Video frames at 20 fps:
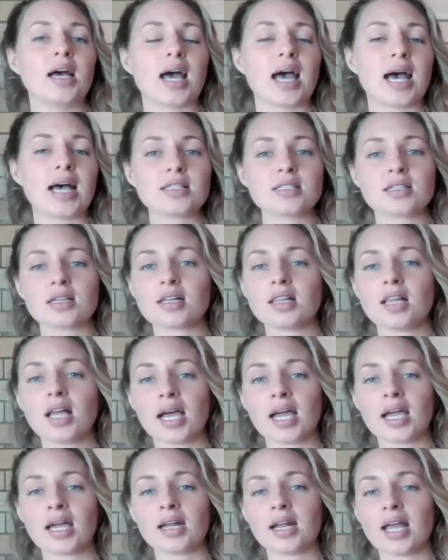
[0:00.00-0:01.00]
as a
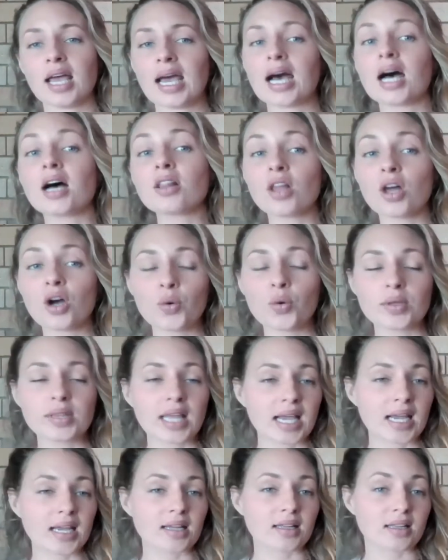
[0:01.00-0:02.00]
client, how long would
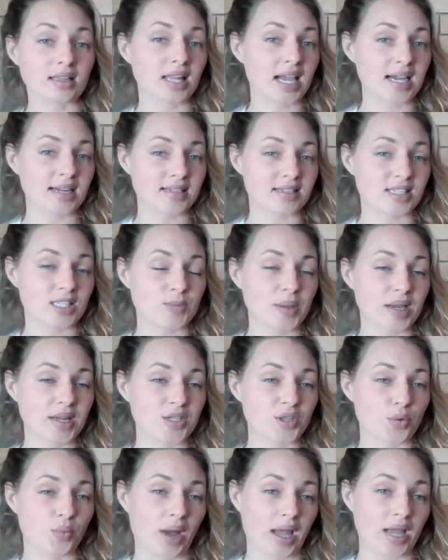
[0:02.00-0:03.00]
they like to
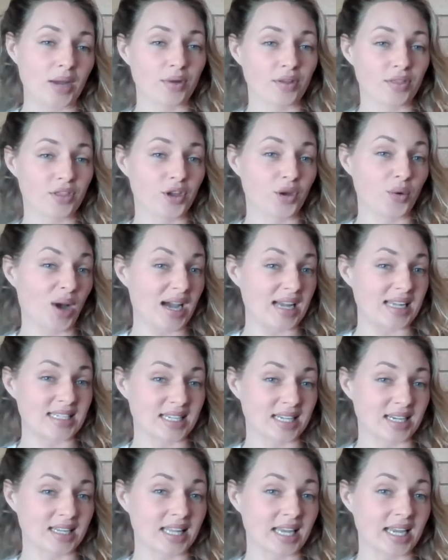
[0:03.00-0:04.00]
spend away with you
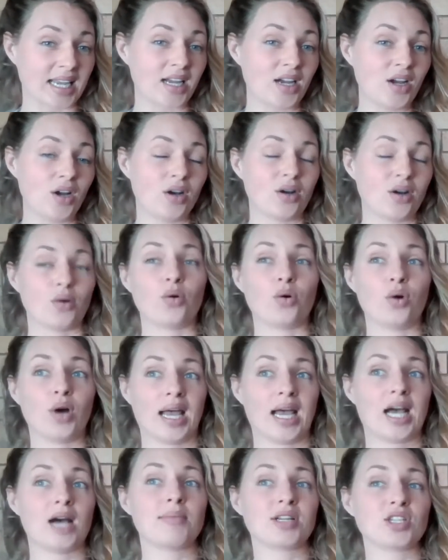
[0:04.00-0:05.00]
ideally, or
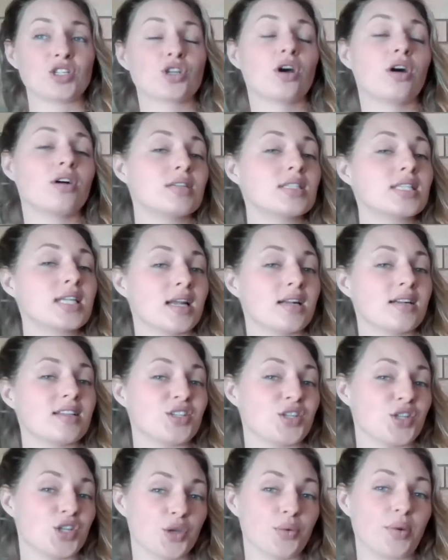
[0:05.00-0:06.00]
how much content
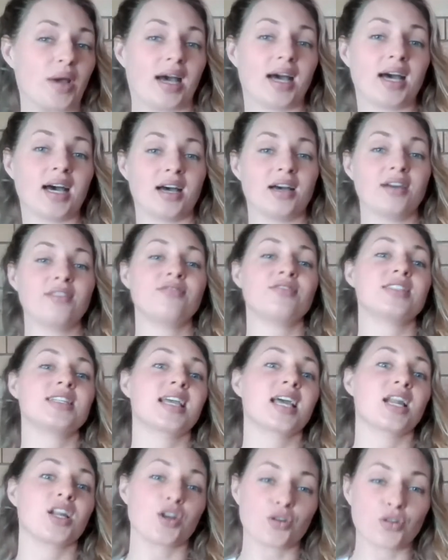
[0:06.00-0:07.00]
do you have to
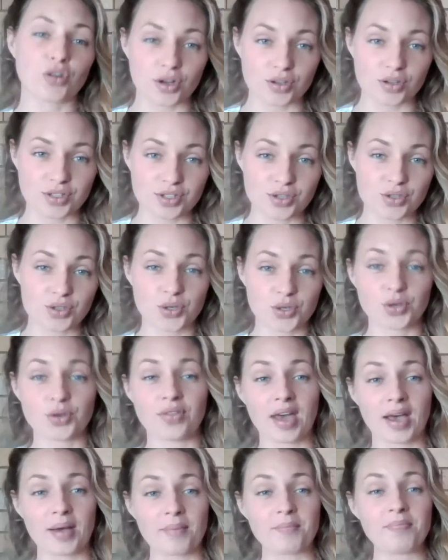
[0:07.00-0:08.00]
get across to
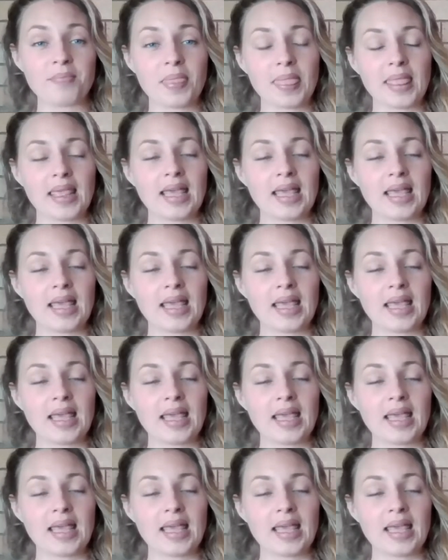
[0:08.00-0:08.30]
them?